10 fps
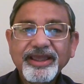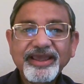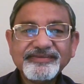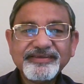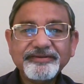
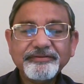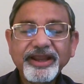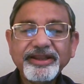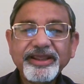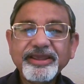Essay
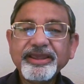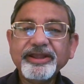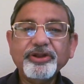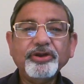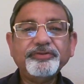writing
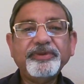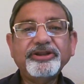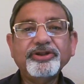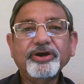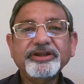cannot
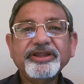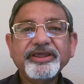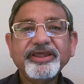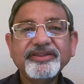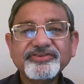be taught
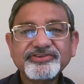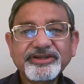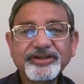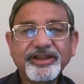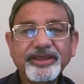
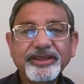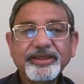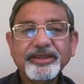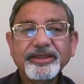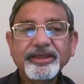instantly.
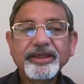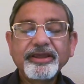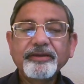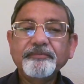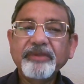
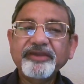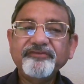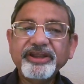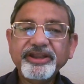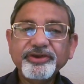My
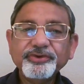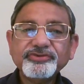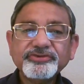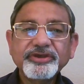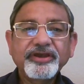
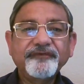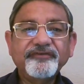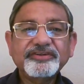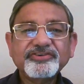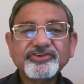videos
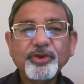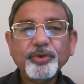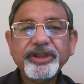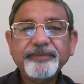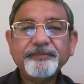will
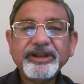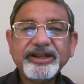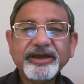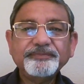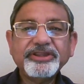slowly
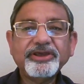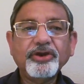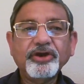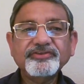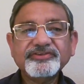build up the
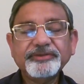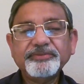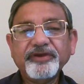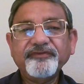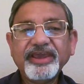
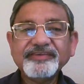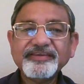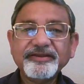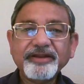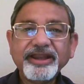concept of
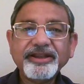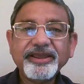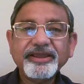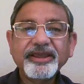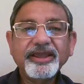essay
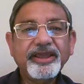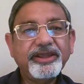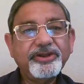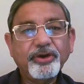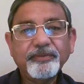writing
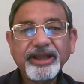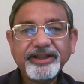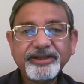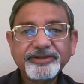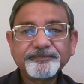in your mind.